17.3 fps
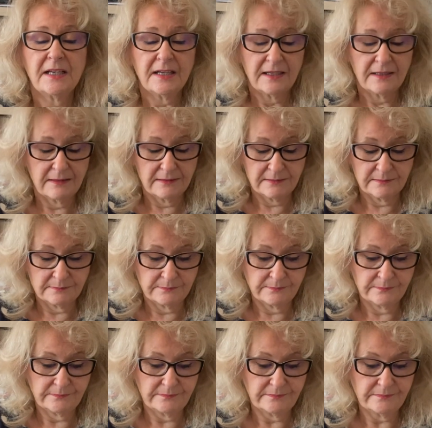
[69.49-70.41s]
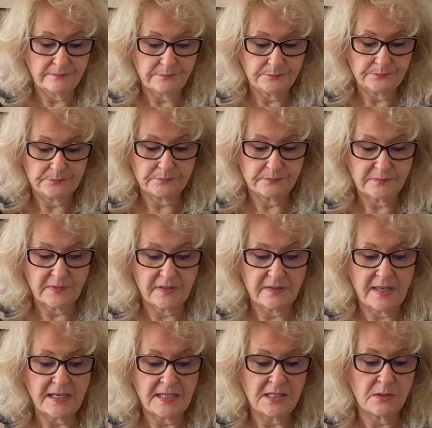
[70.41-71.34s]

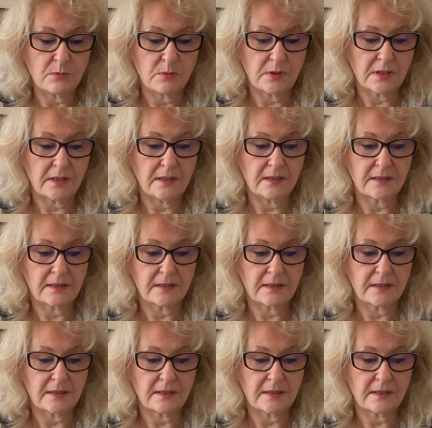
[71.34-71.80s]
then you will